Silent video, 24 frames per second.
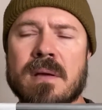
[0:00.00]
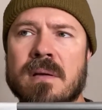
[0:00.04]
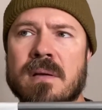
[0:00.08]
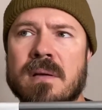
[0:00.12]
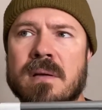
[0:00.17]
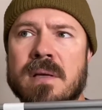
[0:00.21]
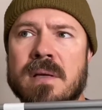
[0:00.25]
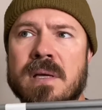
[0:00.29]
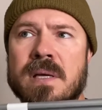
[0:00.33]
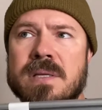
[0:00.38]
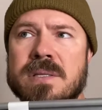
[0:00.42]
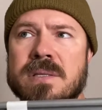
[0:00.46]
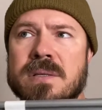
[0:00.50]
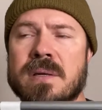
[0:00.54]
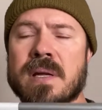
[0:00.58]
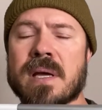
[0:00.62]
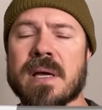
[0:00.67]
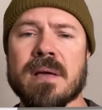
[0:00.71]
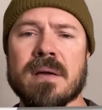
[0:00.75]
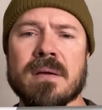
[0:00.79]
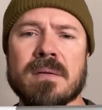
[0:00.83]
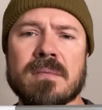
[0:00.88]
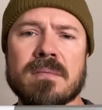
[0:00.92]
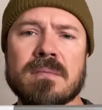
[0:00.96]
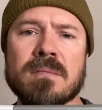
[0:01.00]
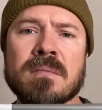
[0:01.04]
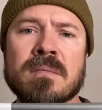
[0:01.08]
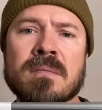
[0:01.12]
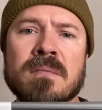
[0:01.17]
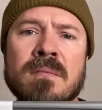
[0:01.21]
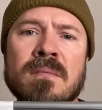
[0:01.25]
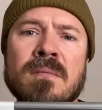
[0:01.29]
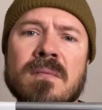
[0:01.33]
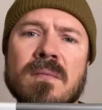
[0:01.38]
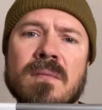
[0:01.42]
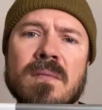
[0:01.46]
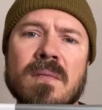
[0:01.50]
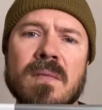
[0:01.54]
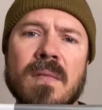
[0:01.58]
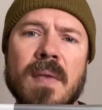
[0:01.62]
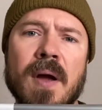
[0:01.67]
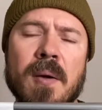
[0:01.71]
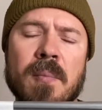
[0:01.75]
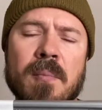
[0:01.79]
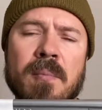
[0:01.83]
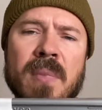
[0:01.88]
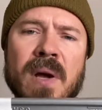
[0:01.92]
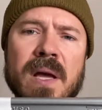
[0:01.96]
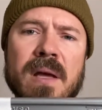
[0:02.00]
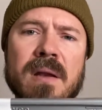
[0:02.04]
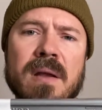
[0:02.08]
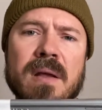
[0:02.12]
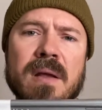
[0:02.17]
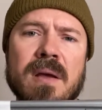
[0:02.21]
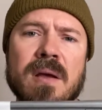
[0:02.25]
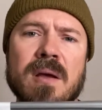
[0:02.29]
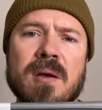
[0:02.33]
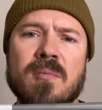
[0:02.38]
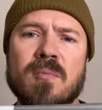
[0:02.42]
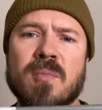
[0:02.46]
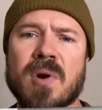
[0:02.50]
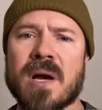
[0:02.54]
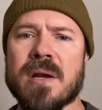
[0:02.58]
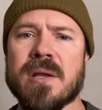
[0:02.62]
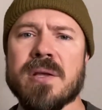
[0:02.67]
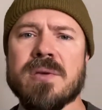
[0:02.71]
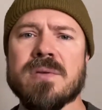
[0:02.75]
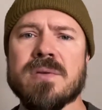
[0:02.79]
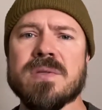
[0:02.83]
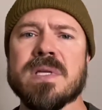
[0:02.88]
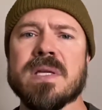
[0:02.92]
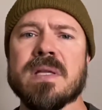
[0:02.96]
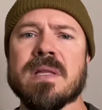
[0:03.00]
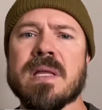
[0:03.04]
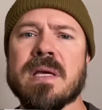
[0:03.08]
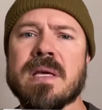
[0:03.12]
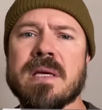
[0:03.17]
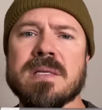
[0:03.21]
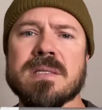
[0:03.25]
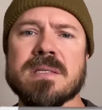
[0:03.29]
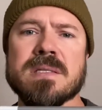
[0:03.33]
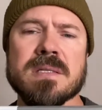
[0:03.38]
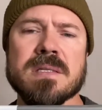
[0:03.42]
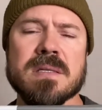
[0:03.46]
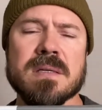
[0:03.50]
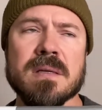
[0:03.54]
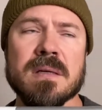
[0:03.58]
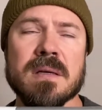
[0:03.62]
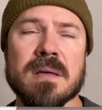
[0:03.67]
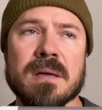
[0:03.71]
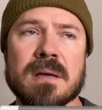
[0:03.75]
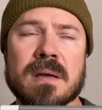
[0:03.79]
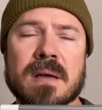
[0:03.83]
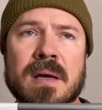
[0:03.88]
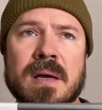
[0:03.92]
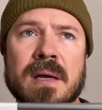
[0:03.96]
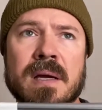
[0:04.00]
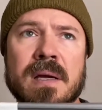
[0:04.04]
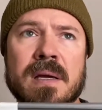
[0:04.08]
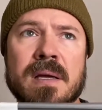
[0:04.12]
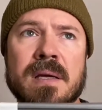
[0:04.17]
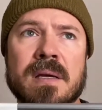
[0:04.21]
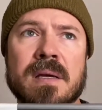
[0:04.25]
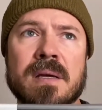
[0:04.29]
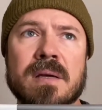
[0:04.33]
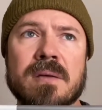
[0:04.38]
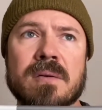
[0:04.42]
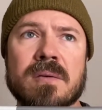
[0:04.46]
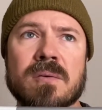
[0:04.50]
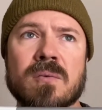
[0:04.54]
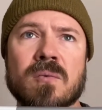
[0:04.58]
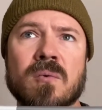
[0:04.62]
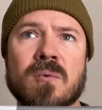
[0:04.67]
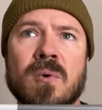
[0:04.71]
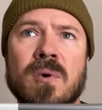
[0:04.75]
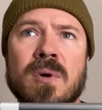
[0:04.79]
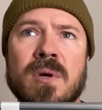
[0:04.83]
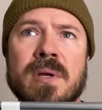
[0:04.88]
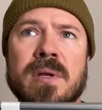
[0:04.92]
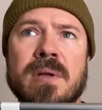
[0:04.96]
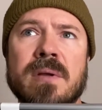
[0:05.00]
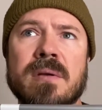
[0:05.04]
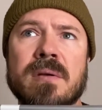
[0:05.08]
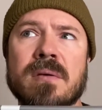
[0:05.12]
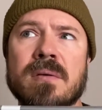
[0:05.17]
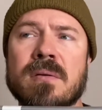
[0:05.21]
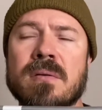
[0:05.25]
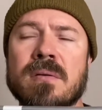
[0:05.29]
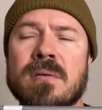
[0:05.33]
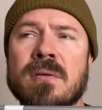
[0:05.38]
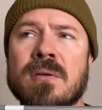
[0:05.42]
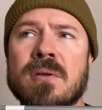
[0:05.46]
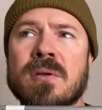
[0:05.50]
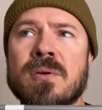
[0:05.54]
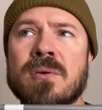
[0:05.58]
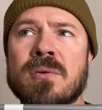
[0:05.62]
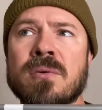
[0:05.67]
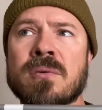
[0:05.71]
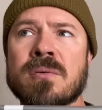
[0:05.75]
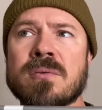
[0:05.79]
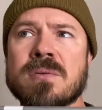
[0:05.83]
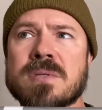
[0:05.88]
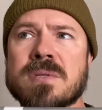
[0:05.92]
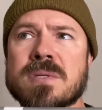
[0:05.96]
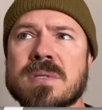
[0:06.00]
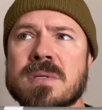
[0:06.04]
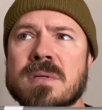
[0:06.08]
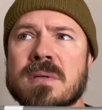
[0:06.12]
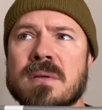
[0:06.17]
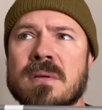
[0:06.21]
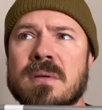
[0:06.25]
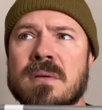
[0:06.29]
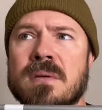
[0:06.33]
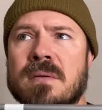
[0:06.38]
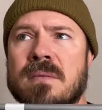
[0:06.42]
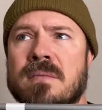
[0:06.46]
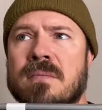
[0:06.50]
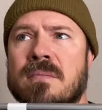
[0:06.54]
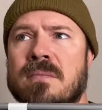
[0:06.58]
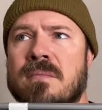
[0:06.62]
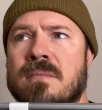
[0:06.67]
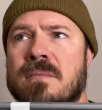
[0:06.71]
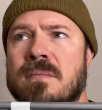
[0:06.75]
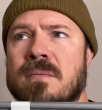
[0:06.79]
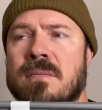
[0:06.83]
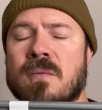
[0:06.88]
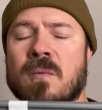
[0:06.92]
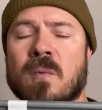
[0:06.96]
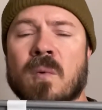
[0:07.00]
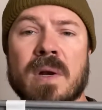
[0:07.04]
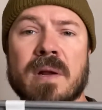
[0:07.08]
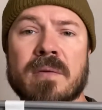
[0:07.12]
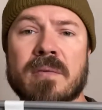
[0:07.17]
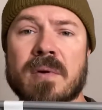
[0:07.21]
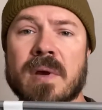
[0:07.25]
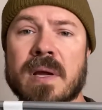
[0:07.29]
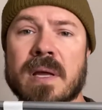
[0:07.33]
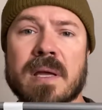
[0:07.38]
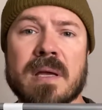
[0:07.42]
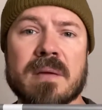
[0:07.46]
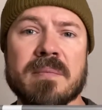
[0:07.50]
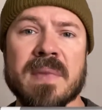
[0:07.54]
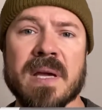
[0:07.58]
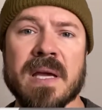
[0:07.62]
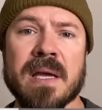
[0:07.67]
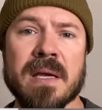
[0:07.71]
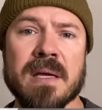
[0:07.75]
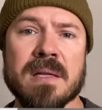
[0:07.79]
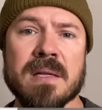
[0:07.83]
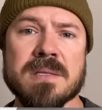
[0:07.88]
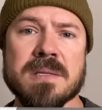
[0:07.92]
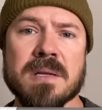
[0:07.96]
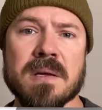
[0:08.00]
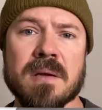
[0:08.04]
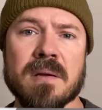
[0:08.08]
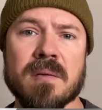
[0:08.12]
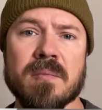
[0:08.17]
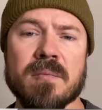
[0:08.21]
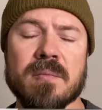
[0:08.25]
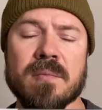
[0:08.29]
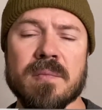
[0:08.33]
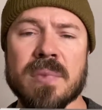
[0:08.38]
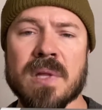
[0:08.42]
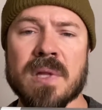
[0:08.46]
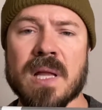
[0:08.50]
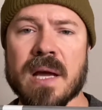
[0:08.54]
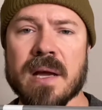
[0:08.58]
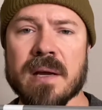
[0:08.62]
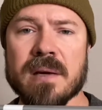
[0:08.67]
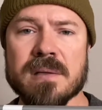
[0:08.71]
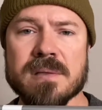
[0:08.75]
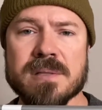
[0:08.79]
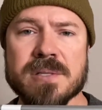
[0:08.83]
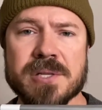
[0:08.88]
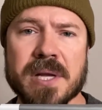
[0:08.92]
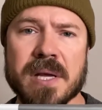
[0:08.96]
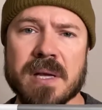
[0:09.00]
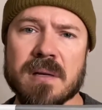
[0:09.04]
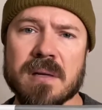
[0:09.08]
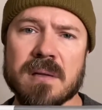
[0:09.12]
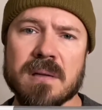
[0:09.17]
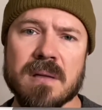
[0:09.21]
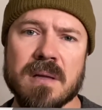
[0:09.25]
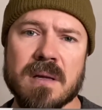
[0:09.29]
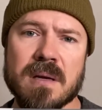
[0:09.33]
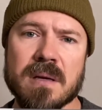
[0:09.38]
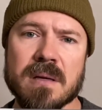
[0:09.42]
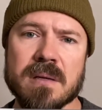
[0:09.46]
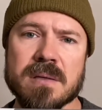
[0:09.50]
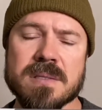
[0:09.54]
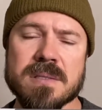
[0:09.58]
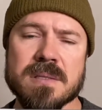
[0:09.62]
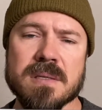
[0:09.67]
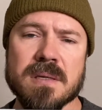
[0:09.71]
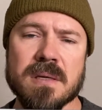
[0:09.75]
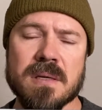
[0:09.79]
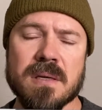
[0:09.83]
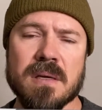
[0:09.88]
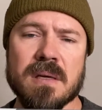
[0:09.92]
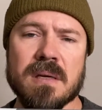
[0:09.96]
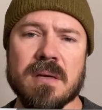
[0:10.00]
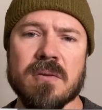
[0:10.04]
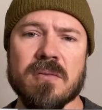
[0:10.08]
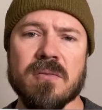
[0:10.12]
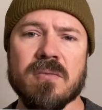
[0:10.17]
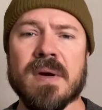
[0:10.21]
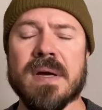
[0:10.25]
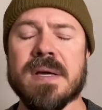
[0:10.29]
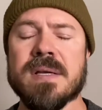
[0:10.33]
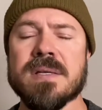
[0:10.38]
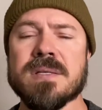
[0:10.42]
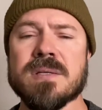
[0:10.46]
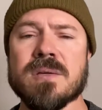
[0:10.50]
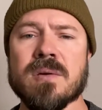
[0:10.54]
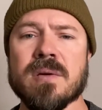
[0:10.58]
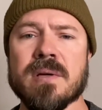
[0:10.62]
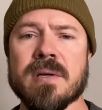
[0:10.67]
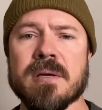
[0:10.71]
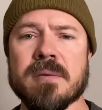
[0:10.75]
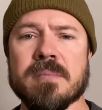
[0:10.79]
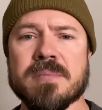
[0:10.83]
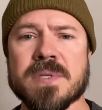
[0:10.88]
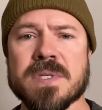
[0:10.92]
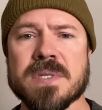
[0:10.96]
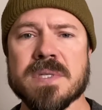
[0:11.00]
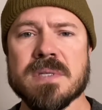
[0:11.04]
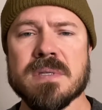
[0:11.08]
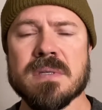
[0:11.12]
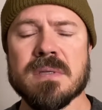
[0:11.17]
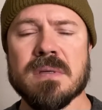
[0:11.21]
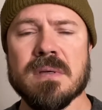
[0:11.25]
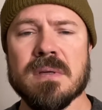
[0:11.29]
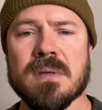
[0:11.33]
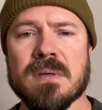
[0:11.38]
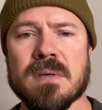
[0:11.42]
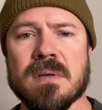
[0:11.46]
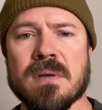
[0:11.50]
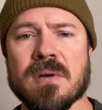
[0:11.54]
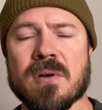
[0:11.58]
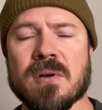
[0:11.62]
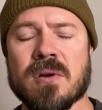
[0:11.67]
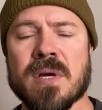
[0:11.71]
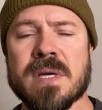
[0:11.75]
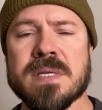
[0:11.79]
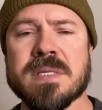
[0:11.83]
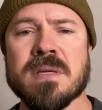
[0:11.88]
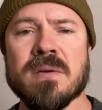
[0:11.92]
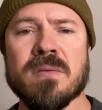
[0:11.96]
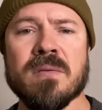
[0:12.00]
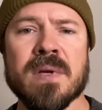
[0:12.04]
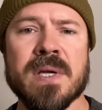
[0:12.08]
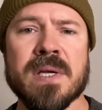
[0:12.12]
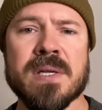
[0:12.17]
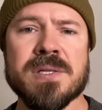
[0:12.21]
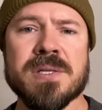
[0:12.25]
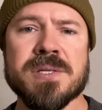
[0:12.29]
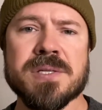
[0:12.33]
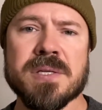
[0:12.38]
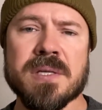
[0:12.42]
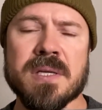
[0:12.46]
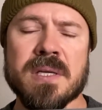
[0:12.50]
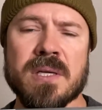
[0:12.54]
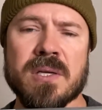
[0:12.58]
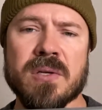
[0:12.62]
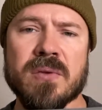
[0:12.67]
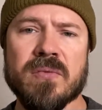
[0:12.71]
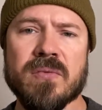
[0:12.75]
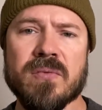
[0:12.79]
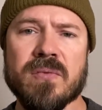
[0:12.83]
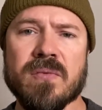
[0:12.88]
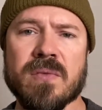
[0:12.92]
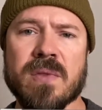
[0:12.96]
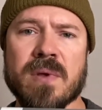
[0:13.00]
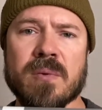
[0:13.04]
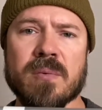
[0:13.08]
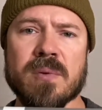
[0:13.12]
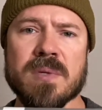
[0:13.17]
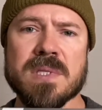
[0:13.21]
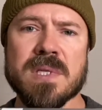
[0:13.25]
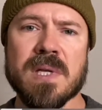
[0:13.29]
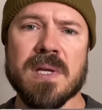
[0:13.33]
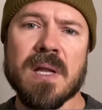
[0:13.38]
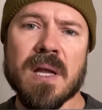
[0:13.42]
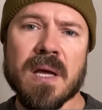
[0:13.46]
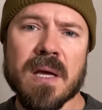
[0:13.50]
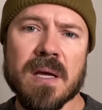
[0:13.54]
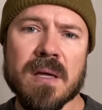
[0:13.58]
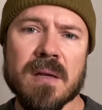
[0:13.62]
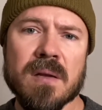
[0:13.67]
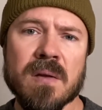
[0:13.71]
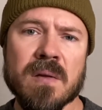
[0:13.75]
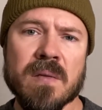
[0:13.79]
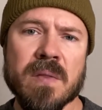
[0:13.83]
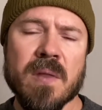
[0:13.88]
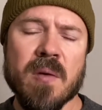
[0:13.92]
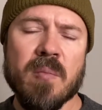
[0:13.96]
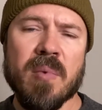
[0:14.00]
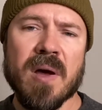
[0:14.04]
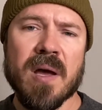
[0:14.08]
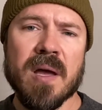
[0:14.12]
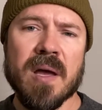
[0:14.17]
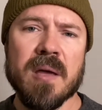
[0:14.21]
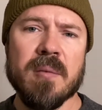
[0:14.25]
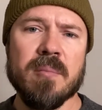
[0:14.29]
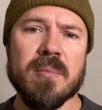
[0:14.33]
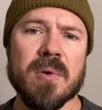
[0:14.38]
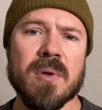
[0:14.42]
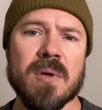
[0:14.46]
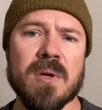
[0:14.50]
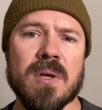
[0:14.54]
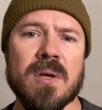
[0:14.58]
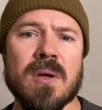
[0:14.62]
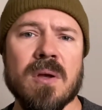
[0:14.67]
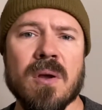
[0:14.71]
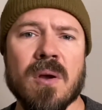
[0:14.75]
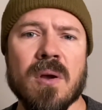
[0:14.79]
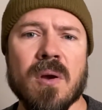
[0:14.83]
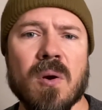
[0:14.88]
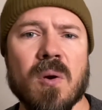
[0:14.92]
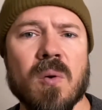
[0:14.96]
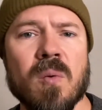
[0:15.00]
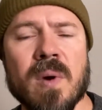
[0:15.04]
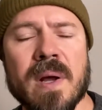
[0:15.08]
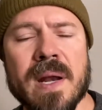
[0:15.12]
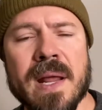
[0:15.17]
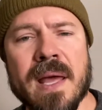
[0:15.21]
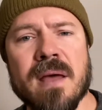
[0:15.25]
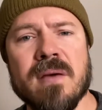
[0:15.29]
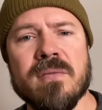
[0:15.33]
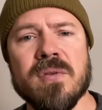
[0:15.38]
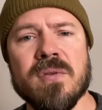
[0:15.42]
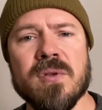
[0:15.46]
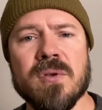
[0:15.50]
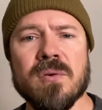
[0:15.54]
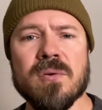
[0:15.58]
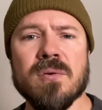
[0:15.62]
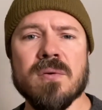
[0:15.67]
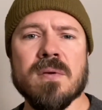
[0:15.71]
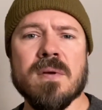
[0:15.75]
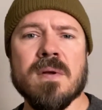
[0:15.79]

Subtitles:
yesterday. But prior to using these, I would use whatever I could get my hands on. Pliers, channel locks, vice grips, crescent wrench if there was a nut on the pipe or what have you.